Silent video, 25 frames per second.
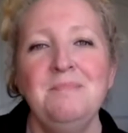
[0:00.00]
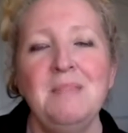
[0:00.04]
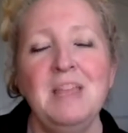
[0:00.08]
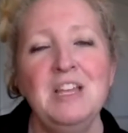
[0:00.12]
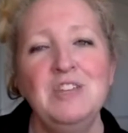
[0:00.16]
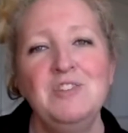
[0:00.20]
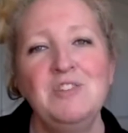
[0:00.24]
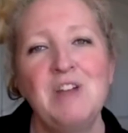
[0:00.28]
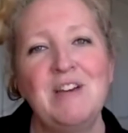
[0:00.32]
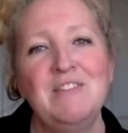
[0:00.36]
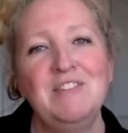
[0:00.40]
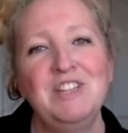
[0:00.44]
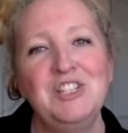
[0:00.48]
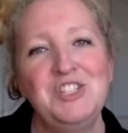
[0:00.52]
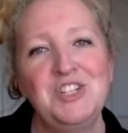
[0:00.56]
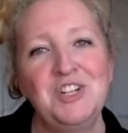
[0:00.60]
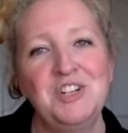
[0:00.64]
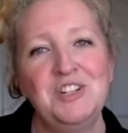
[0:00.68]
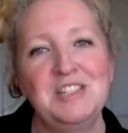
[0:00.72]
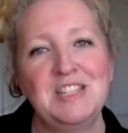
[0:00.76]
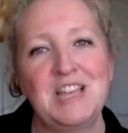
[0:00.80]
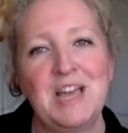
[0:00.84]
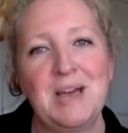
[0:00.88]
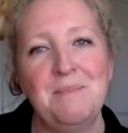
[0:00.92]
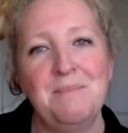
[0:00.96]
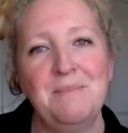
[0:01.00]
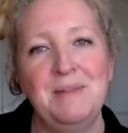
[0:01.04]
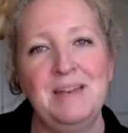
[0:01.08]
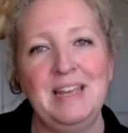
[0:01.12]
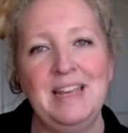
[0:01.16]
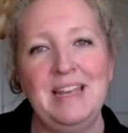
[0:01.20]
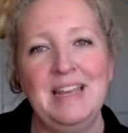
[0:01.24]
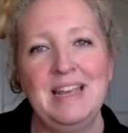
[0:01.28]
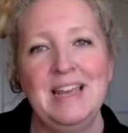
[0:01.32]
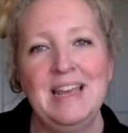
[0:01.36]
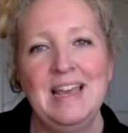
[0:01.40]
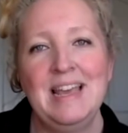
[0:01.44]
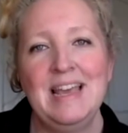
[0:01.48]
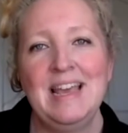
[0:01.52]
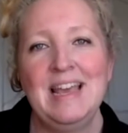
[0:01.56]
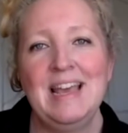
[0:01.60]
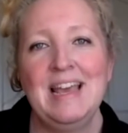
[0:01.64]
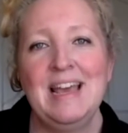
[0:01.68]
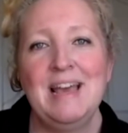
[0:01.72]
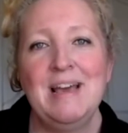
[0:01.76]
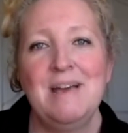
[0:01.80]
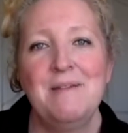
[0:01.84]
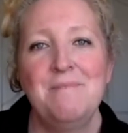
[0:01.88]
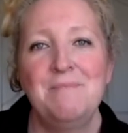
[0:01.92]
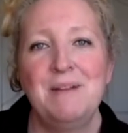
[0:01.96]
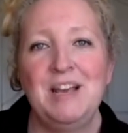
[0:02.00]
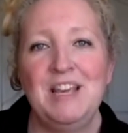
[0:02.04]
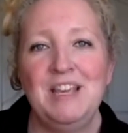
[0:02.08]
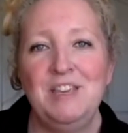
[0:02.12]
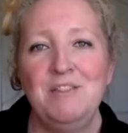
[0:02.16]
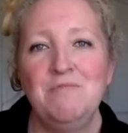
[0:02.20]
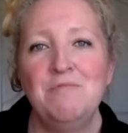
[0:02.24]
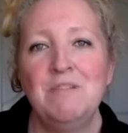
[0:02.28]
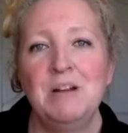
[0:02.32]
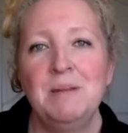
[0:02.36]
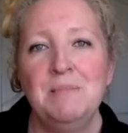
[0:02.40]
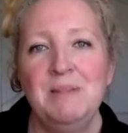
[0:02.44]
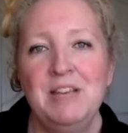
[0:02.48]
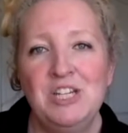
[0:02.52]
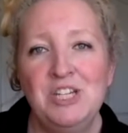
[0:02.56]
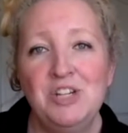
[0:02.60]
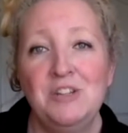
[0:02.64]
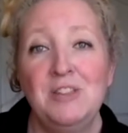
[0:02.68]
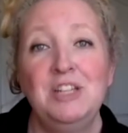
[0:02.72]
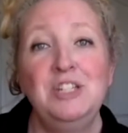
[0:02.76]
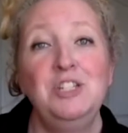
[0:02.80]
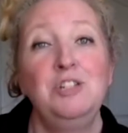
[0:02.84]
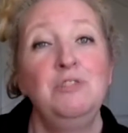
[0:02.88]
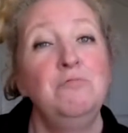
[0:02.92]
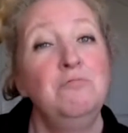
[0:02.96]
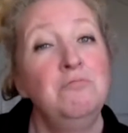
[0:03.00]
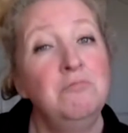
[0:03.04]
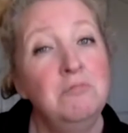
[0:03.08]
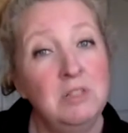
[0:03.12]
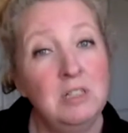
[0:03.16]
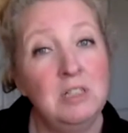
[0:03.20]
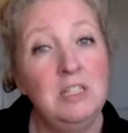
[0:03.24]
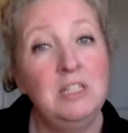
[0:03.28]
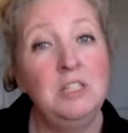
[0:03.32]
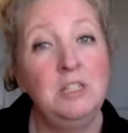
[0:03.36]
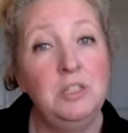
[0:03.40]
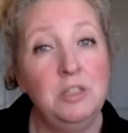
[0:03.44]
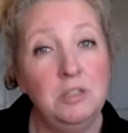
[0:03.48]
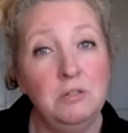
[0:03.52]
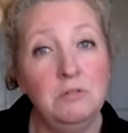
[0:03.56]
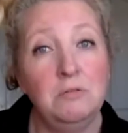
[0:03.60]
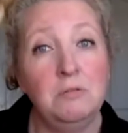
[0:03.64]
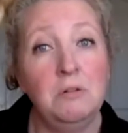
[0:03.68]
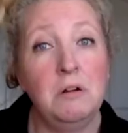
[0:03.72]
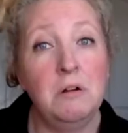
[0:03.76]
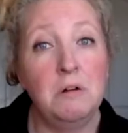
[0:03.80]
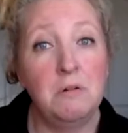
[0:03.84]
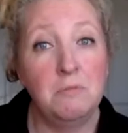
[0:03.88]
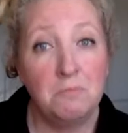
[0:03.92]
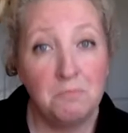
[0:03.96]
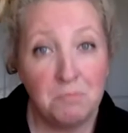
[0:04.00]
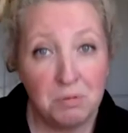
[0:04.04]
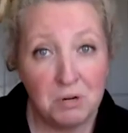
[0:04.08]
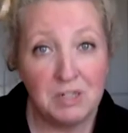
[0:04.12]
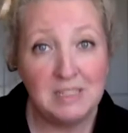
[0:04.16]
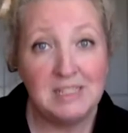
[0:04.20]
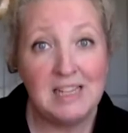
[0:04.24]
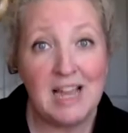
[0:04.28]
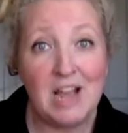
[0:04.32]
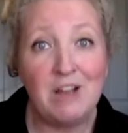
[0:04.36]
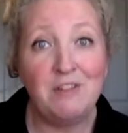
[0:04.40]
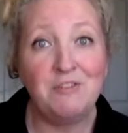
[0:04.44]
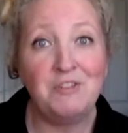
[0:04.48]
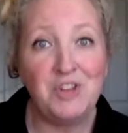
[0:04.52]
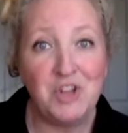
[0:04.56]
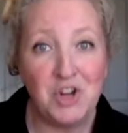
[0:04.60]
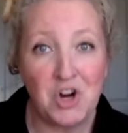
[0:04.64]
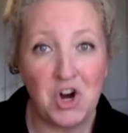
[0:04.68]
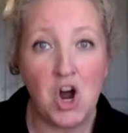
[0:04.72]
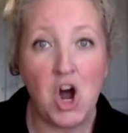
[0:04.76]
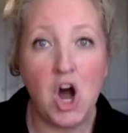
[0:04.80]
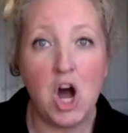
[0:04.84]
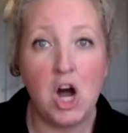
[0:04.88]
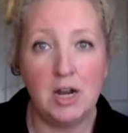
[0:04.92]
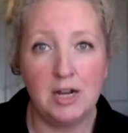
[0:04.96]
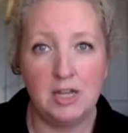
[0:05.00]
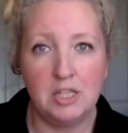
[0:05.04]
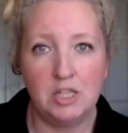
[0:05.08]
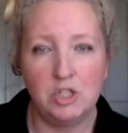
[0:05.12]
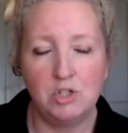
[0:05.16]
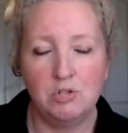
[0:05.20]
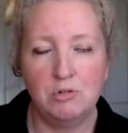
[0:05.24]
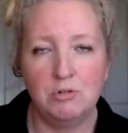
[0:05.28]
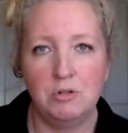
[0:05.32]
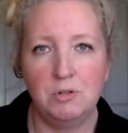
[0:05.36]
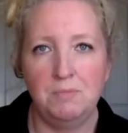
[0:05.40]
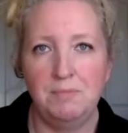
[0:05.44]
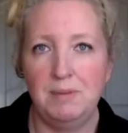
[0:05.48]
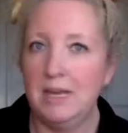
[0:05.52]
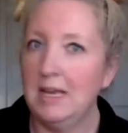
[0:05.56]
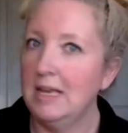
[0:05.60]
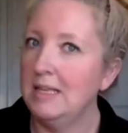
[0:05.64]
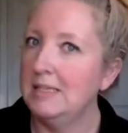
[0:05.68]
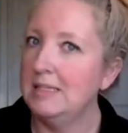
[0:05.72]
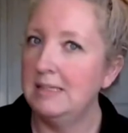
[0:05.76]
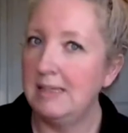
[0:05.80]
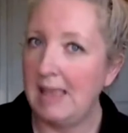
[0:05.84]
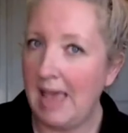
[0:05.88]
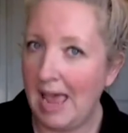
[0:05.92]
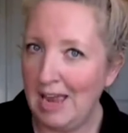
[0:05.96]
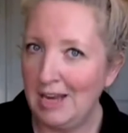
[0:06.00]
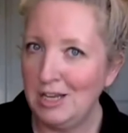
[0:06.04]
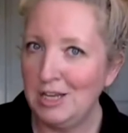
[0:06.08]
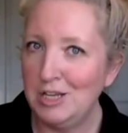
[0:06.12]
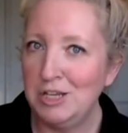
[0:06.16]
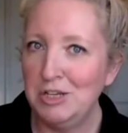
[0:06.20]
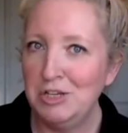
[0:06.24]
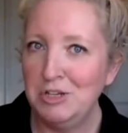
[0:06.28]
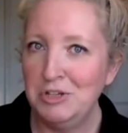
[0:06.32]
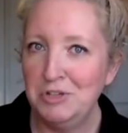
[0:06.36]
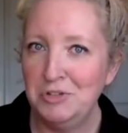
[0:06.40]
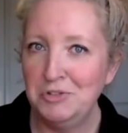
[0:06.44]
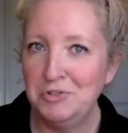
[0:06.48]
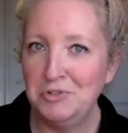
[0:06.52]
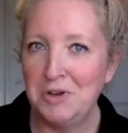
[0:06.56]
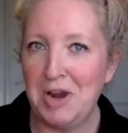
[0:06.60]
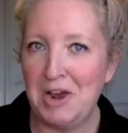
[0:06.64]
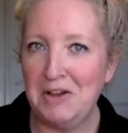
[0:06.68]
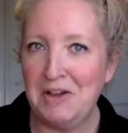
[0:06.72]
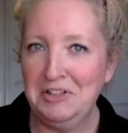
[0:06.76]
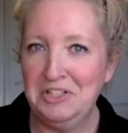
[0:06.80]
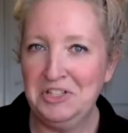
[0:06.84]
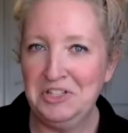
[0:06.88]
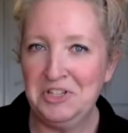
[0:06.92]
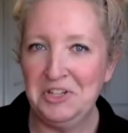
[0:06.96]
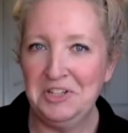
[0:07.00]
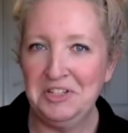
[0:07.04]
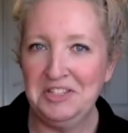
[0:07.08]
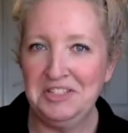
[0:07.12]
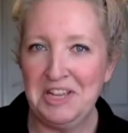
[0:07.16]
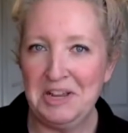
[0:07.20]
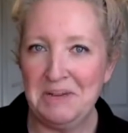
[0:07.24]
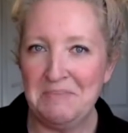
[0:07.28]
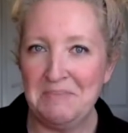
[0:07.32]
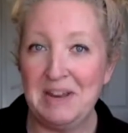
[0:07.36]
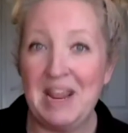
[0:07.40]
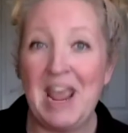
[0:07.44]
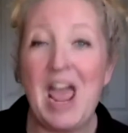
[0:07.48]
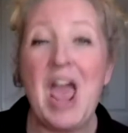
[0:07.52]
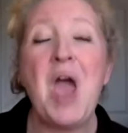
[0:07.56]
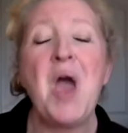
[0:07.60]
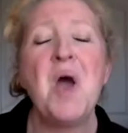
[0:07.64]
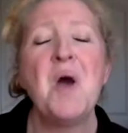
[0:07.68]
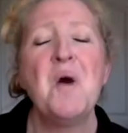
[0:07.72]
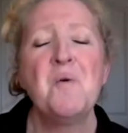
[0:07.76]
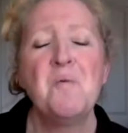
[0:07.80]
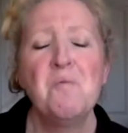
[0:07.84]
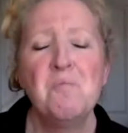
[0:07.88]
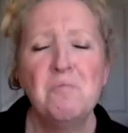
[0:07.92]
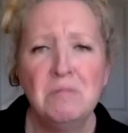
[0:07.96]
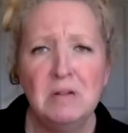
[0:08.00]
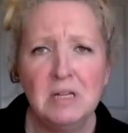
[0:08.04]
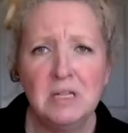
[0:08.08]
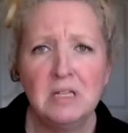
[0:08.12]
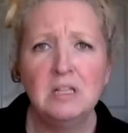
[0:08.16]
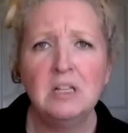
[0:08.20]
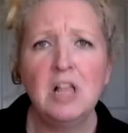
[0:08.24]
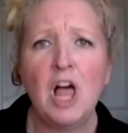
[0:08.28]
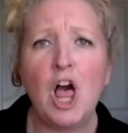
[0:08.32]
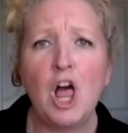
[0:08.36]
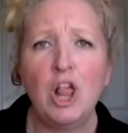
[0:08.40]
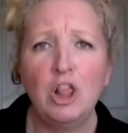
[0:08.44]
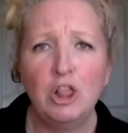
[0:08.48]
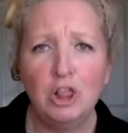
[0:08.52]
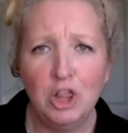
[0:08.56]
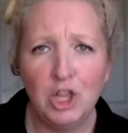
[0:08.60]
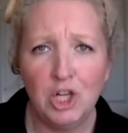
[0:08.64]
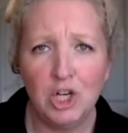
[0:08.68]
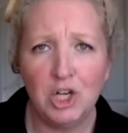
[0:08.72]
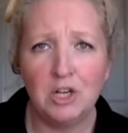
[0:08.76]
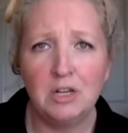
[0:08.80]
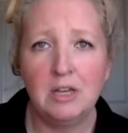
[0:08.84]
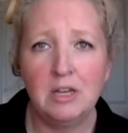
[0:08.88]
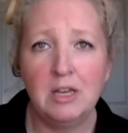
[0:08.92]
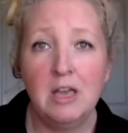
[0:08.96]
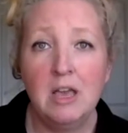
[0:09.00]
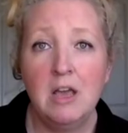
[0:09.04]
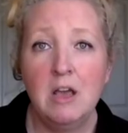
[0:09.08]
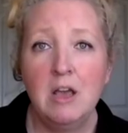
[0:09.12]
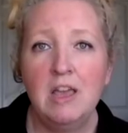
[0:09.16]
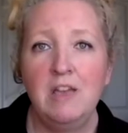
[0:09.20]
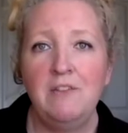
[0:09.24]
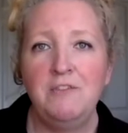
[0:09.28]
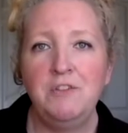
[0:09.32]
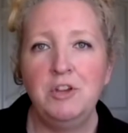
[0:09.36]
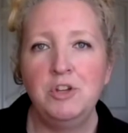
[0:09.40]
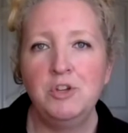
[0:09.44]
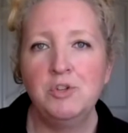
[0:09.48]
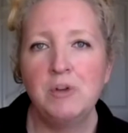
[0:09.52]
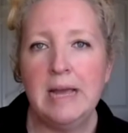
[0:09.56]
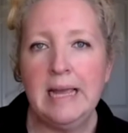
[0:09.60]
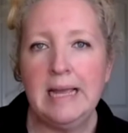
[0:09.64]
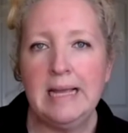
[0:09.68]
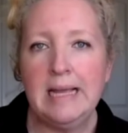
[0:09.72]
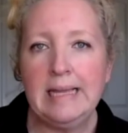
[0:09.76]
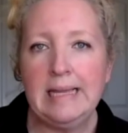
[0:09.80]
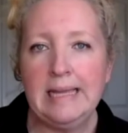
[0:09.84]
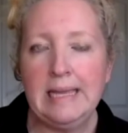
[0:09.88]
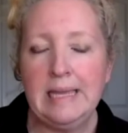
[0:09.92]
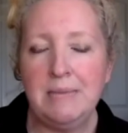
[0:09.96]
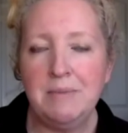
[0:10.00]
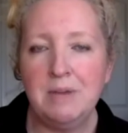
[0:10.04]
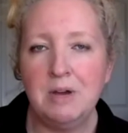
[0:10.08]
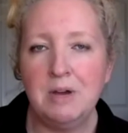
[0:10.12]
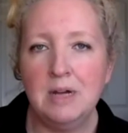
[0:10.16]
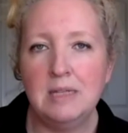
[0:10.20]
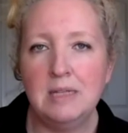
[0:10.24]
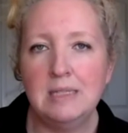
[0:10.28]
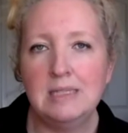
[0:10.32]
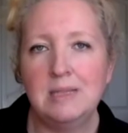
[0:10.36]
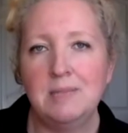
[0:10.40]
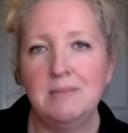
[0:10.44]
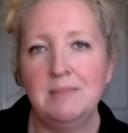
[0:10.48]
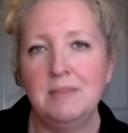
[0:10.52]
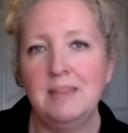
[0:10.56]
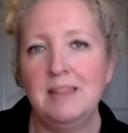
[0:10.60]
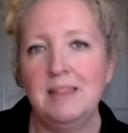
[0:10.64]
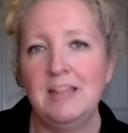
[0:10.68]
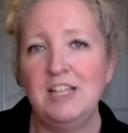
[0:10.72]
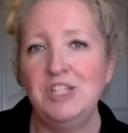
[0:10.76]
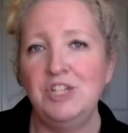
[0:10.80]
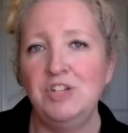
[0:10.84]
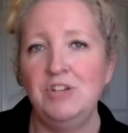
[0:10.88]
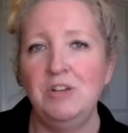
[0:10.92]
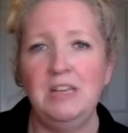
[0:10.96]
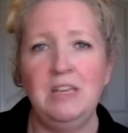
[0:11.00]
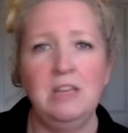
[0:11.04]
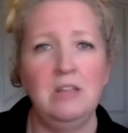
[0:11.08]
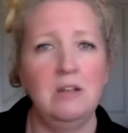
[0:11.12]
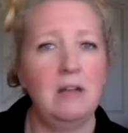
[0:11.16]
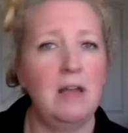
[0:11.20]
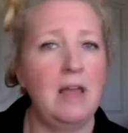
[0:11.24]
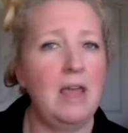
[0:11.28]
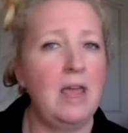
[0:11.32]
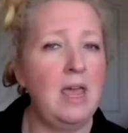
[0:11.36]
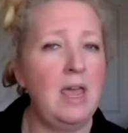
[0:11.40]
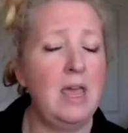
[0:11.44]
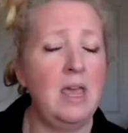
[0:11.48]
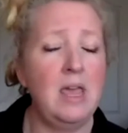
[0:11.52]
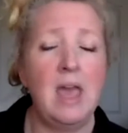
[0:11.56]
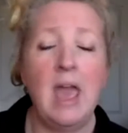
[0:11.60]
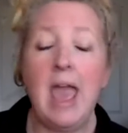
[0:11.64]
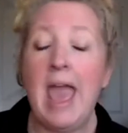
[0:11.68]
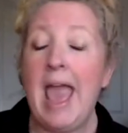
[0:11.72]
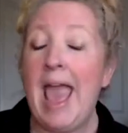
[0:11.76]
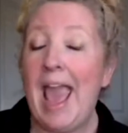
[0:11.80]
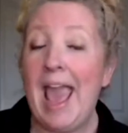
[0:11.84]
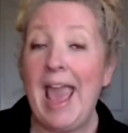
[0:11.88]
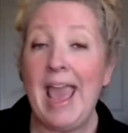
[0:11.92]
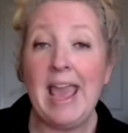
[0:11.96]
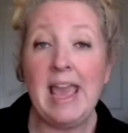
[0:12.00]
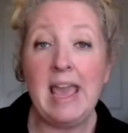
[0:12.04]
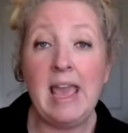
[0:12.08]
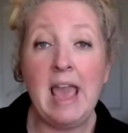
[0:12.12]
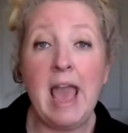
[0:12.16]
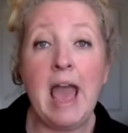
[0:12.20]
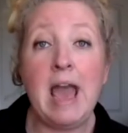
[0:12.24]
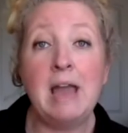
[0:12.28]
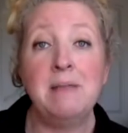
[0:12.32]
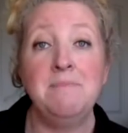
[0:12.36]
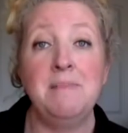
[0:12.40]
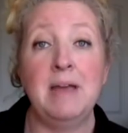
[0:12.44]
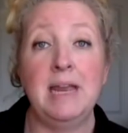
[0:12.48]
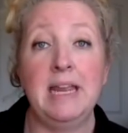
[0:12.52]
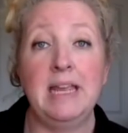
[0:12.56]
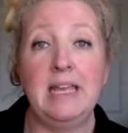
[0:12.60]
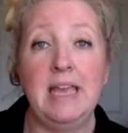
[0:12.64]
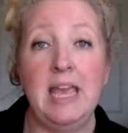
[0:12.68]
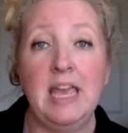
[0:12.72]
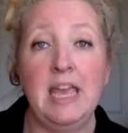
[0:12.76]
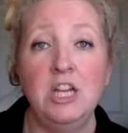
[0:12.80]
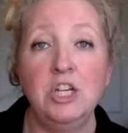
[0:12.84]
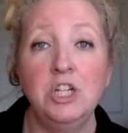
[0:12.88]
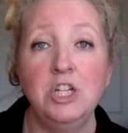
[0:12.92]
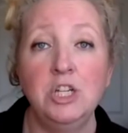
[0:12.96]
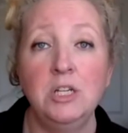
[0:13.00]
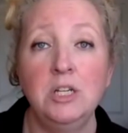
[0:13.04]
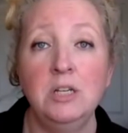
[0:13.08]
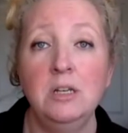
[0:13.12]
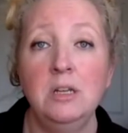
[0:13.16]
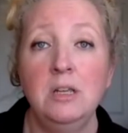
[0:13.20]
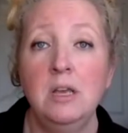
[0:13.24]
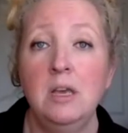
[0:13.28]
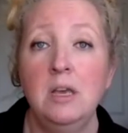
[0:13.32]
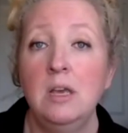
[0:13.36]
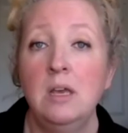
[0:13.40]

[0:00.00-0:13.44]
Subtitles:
travel insurance company. But you want to make sure that you really do put down your honest truth because that travel insurance company will look. If you try and claim on something that you either A, had medication,